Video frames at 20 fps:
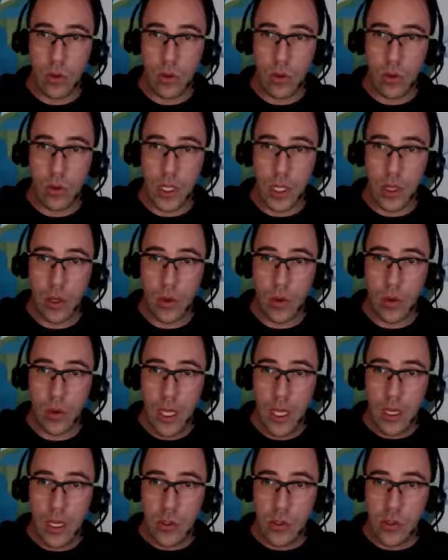audio,
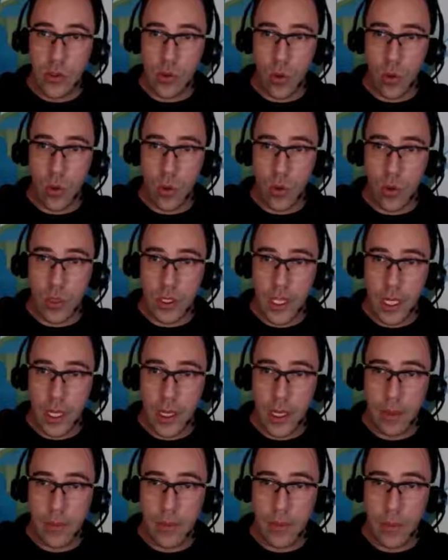draw,
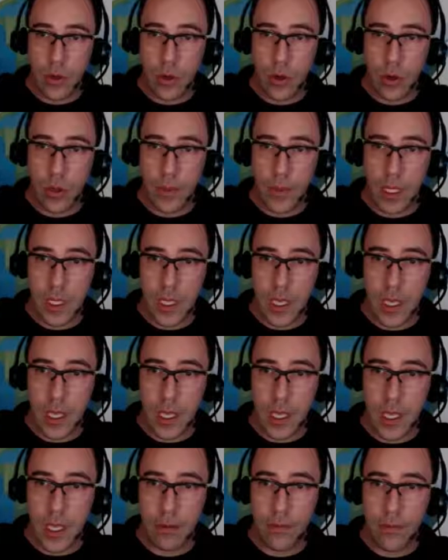time, chroma
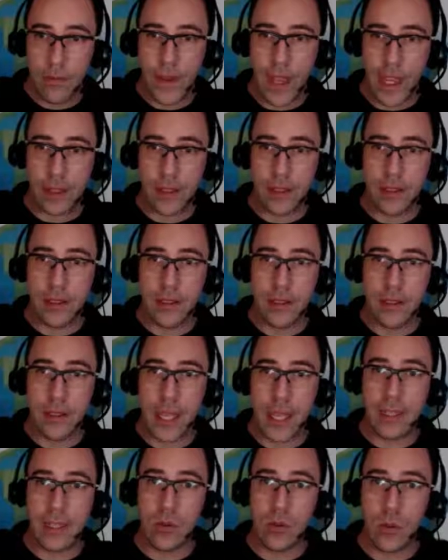key, effects.
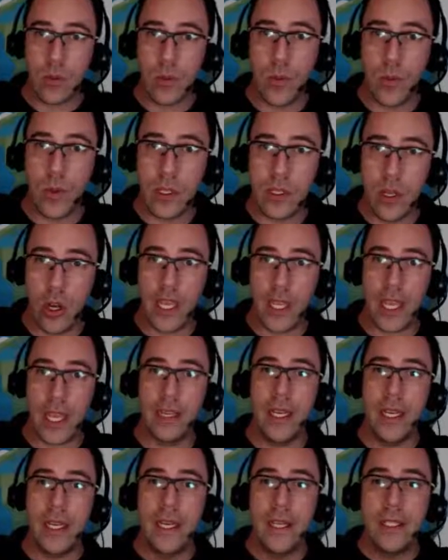That's what we want to look at.